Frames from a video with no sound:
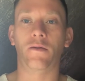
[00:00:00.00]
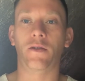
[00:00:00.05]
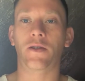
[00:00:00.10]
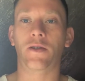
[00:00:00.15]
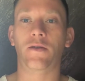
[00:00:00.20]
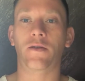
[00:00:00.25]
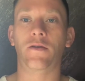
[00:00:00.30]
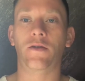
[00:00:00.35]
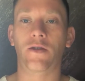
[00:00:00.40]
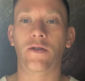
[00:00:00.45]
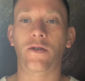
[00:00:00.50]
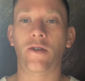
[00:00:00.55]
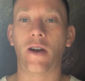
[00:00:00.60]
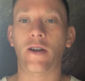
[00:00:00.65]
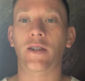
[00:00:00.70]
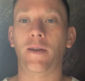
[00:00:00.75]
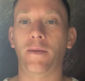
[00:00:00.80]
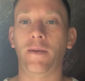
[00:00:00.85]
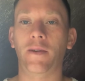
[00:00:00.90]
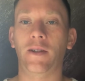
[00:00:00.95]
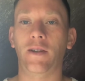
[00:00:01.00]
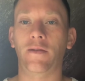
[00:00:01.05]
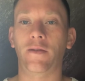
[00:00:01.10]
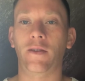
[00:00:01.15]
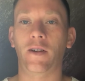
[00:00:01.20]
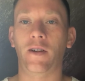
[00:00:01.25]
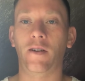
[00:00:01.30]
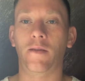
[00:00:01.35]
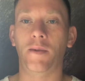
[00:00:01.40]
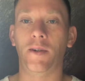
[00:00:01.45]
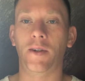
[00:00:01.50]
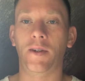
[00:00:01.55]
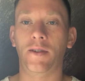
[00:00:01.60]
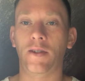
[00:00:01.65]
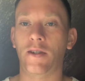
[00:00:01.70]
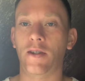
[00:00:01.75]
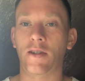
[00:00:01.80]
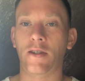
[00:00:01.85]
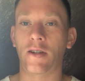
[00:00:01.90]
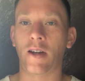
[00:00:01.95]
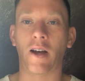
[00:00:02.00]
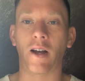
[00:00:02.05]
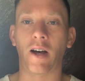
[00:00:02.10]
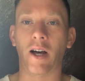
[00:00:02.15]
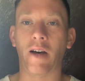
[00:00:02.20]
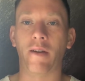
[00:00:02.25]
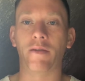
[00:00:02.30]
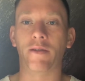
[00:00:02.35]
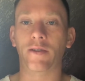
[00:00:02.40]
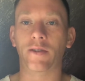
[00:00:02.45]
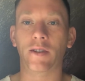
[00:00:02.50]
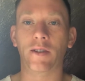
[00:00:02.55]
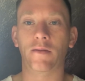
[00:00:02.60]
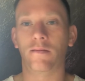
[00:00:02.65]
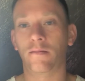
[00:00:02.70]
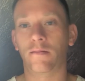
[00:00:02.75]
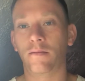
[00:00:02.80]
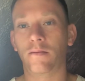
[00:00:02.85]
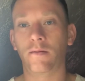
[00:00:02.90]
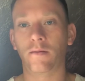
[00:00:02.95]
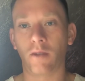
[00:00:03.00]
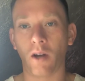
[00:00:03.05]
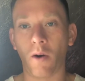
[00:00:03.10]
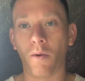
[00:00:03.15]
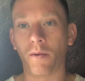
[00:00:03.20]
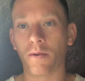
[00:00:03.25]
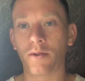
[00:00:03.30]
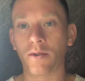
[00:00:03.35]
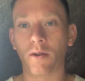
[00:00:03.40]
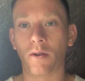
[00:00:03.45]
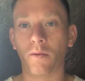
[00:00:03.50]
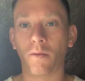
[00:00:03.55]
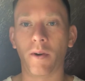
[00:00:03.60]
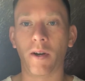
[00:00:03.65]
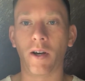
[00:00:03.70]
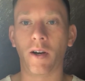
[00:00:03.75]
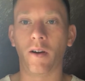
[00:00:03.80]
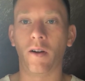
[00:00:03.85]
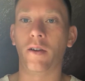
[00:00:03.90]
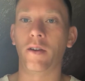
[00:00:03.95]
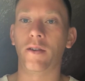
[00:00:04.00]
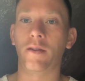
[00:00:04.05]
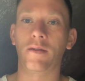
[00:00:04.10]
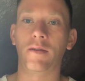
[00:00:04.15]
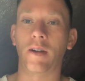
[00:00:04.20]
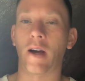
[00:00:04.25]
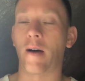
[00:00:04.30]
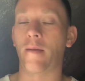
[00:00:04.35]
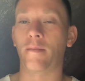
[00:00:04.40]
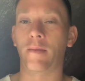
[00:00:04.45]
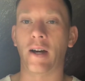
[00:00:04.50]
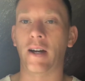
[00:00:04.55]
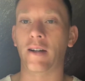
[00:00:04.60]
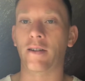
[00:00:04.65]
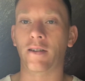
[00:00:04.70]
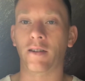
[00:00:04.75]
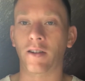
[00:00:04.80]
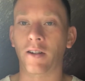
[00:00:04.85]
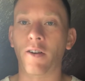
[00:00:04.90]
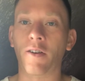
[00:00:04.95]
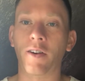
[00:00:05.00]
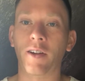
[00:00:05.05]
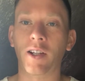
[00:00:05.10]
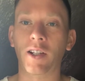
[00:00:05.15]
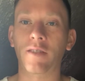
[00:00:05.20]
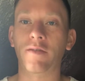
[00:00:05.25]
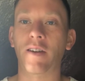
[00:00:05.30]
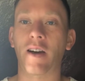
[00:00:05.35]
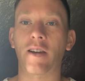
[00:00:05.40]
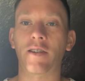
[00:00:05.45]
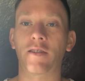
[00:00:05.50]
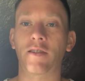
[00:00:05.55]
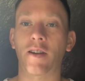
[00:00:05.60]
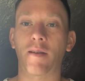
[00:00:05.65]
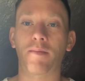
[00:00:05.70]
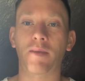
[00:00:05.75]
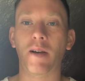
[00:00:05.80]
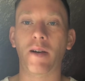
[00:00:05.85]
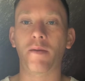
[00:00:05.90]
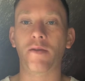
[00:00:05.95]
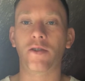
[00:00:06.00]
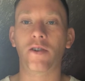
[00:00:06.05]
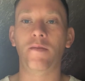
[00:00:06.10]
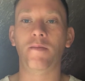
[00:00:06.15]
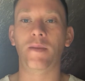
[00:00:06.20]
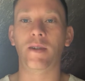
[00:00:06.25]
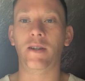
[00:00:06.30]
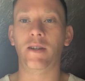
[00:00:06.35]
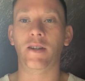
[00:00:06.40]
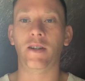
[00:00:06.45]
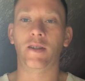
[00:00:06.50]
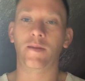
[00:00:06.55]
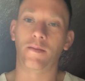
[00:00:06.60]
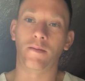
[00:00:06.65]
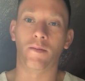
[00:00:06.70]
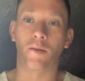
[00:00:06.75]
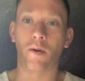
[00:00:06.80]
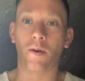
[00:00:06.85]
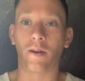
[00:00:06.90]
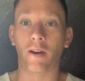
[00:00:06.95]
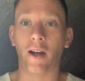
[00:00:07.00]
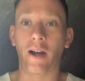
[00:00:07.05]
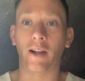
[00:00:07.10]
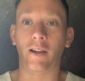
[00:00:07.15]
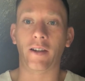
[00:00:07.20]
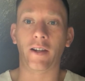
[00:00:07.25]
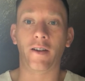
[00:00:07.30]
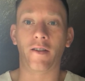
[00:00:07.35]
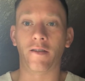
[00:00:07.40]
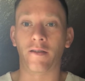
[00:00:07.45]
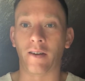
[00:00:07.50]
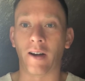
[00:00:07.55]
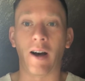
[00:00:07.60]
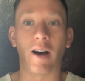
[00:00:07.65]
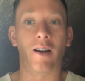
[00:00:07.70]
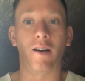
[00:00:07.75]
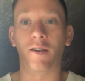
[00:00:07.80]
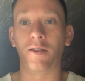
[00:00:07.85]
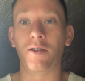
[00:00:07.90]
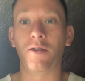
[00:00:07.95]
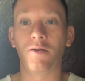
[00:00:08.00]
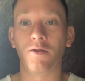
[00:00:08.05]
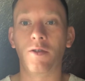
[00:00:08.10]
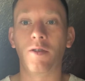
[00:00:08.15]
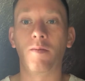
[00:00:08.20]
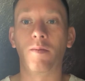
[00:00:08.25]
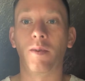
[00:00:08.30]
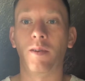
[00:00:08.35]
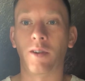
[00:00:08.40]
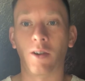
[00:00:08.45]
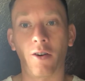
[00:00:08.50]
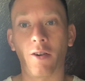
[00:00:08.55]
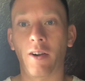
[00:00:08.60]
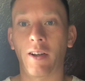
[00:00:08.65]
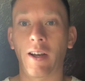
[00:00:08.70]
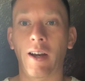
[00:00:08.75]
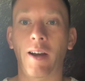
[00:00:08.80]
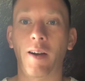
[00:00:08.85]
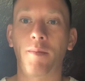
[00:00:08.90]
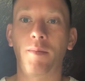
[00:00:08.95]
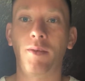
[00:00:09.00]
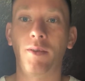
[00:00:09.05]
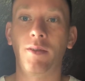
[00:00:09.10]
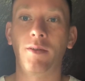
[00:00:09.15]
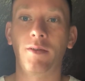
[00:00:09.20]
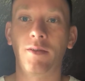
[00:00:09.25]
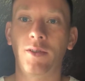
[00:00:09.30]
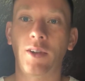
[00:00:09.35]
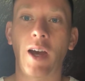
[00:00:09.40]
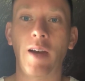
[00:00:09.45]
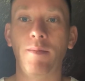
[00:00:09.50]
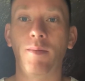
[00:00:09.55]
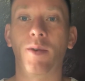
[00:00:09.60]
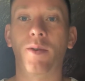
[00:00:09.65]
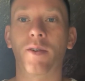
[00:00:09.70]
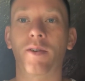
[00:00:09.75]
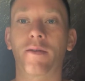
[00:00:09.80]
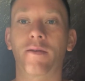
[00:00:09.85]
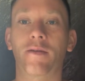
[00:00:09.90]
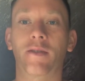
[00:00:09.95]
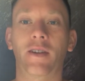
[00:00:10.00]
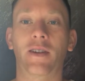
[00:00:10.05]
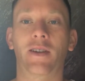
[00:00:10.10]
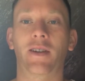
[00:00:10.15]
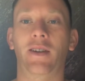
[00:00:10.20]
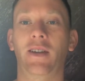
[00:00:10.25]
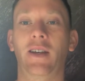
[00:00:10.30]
Let's just try something different here, because this is not obviously going so well, and I'm not learning as fast as I probably should be, because more than likely you're not on YouTube learning how to skateboard.